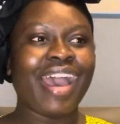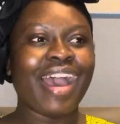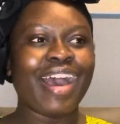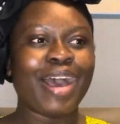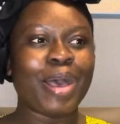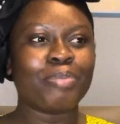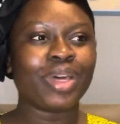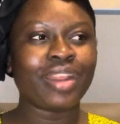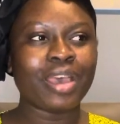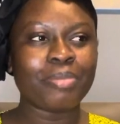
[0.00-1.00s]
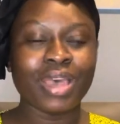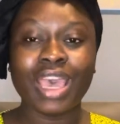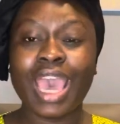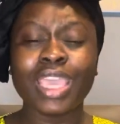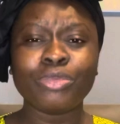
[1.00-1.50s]

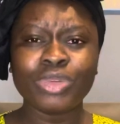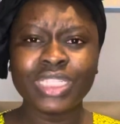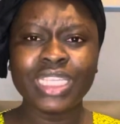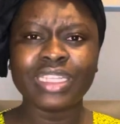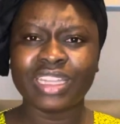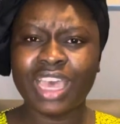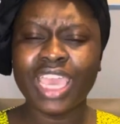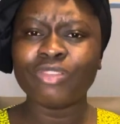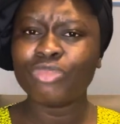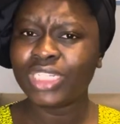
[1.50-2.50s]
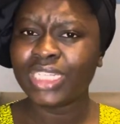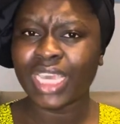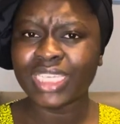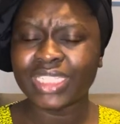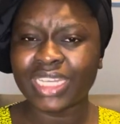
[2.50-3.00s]
I really
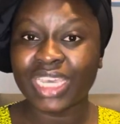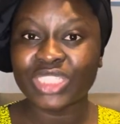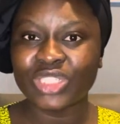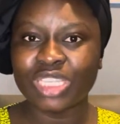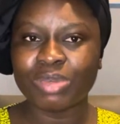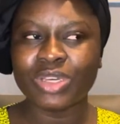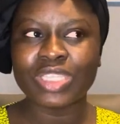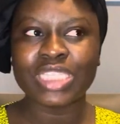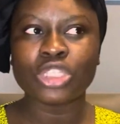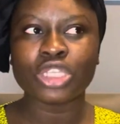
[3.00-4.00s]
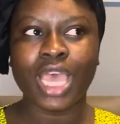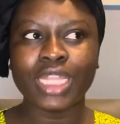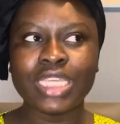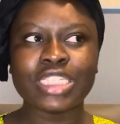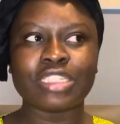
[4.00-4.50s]
liked it actually, because it
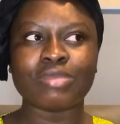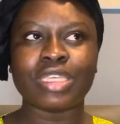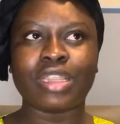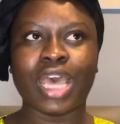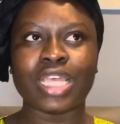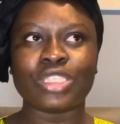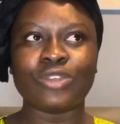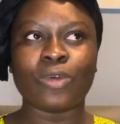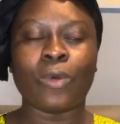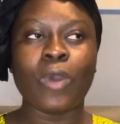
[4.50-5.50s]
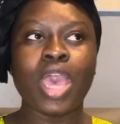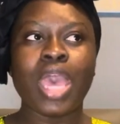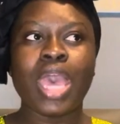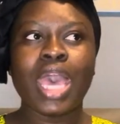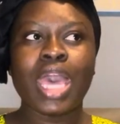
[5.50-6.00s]
challenged me that, you know,
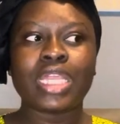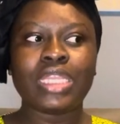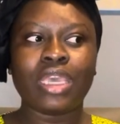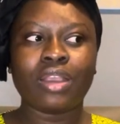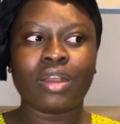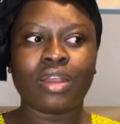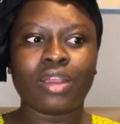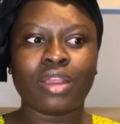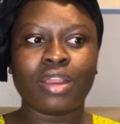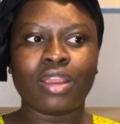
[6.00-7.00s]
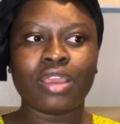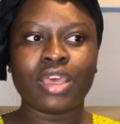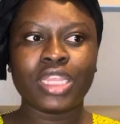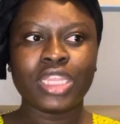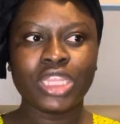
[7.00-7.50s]
there are
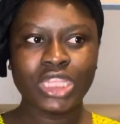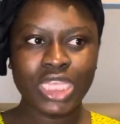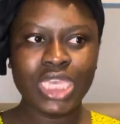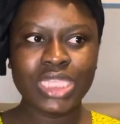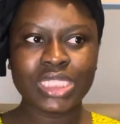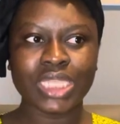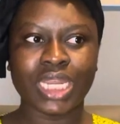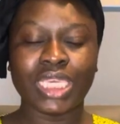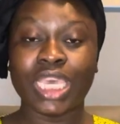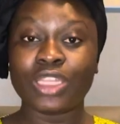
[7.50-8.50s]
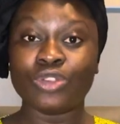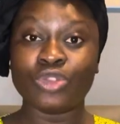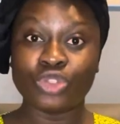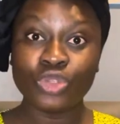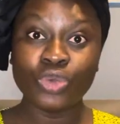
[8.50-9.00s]
things that I can
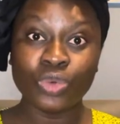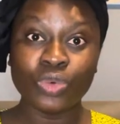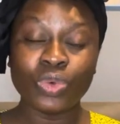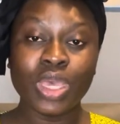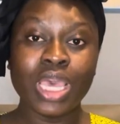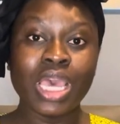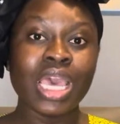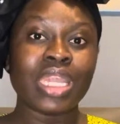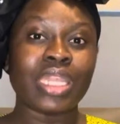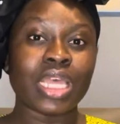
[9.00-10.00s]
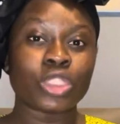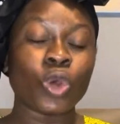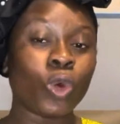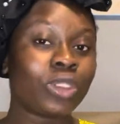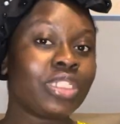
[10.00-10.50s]
do that
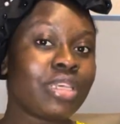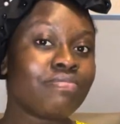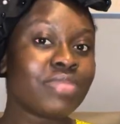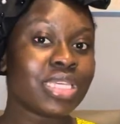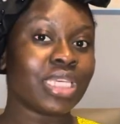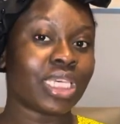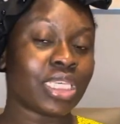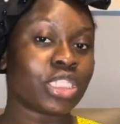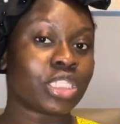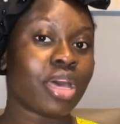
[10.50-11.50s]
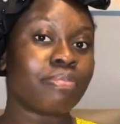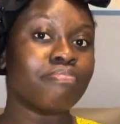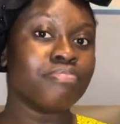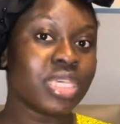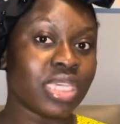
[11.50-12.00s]
only me can stop
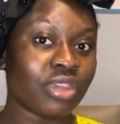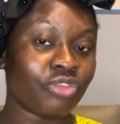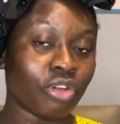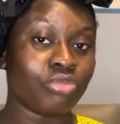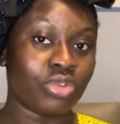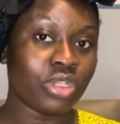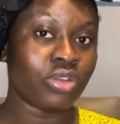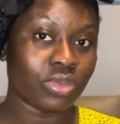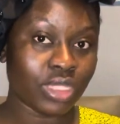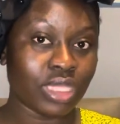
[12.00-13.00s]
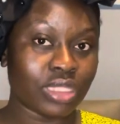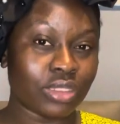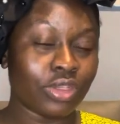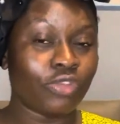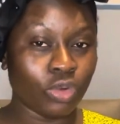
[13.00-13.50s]
me from doing those
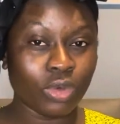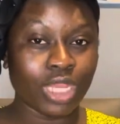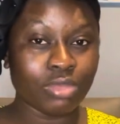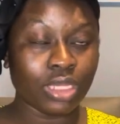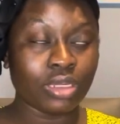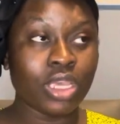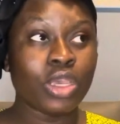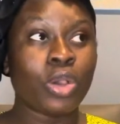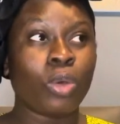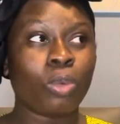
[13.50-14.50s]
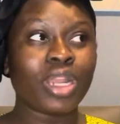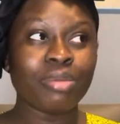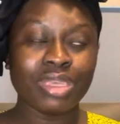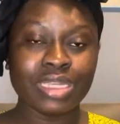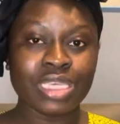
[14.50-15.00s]
things, if you know what I mean. What I
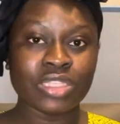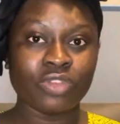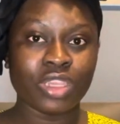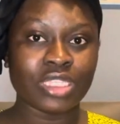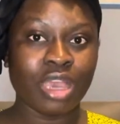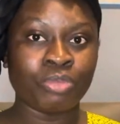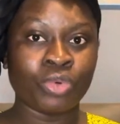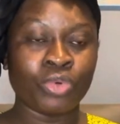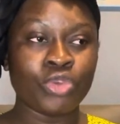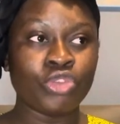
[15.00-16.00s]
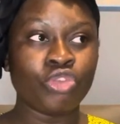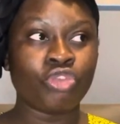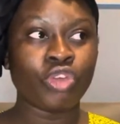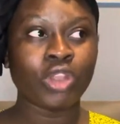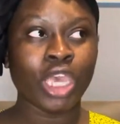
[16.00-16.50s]
mean is, for example, you
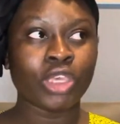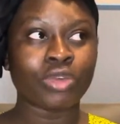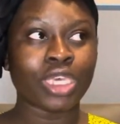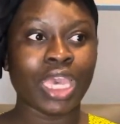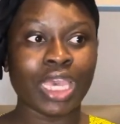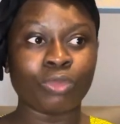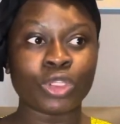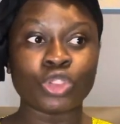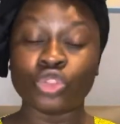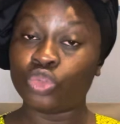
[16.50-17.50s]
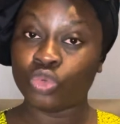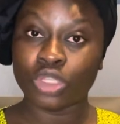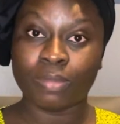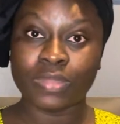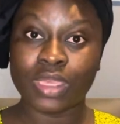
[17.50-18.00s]
feel like, okay, I want to do
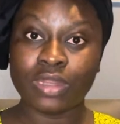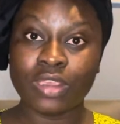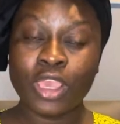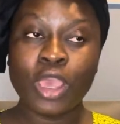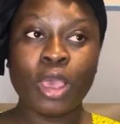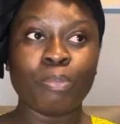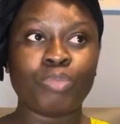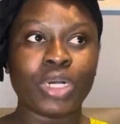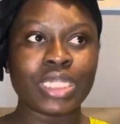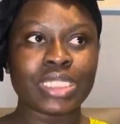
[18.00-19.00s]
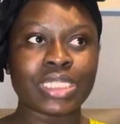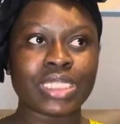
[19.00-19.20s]
something, but